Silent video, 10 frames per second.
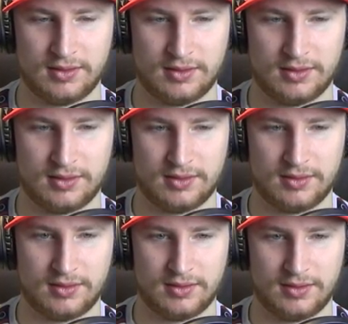fair,
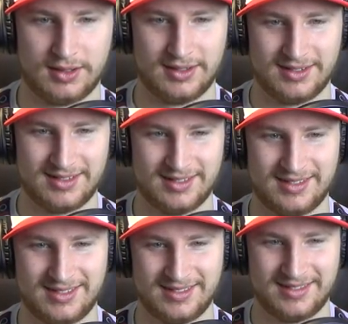foul, hey,
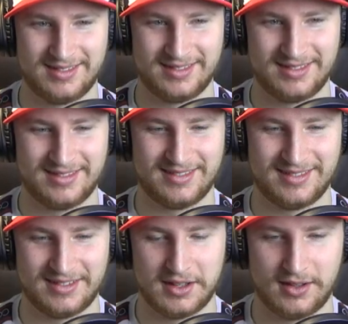it is what it is when
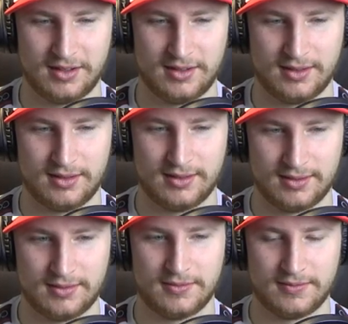you're talking pro
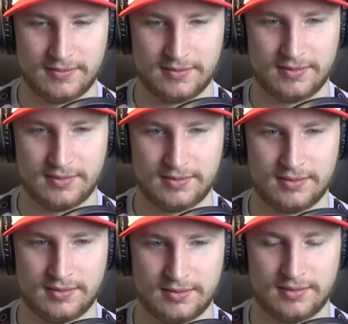sports and you're
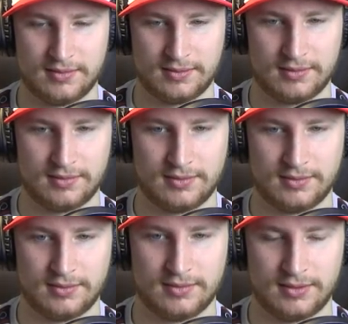chasing a Stanley Cup.
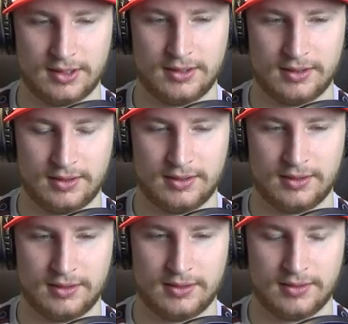That's just the
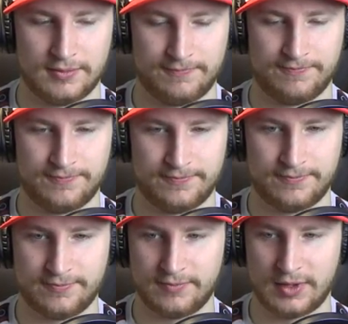nature of the
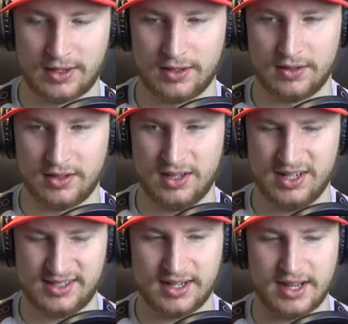business. All right, still
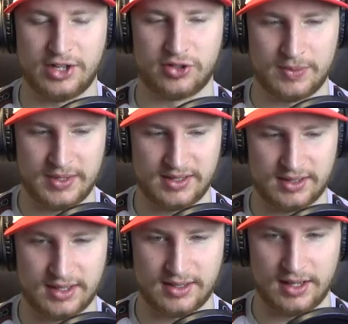the the nature of the
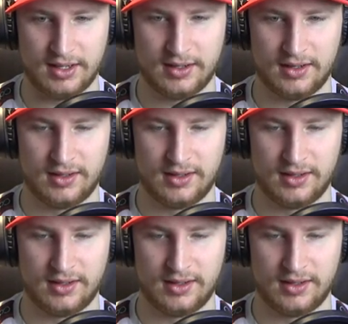business, isn't it?